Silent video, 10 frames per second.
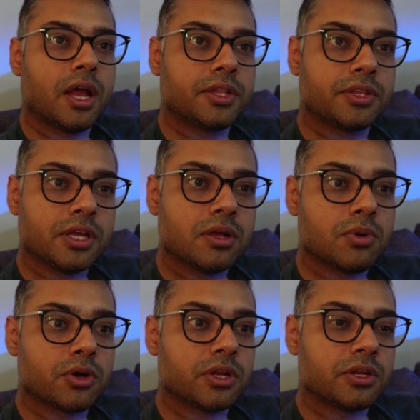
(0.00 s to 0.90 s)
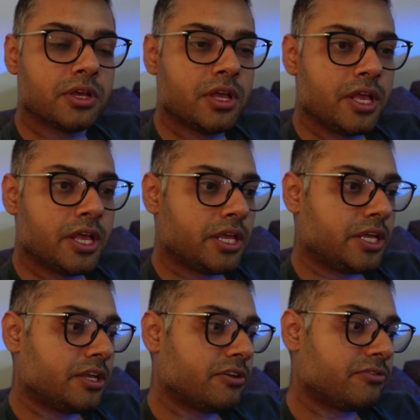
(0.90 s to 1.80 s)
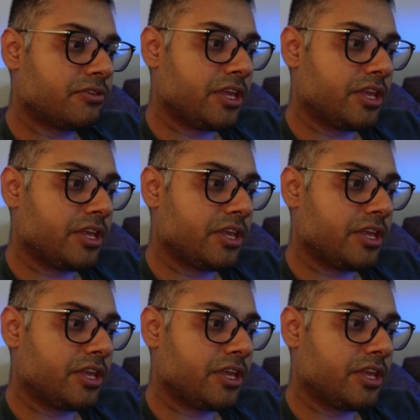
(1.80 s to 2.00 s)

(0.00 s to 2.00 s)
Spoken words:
And think about it. If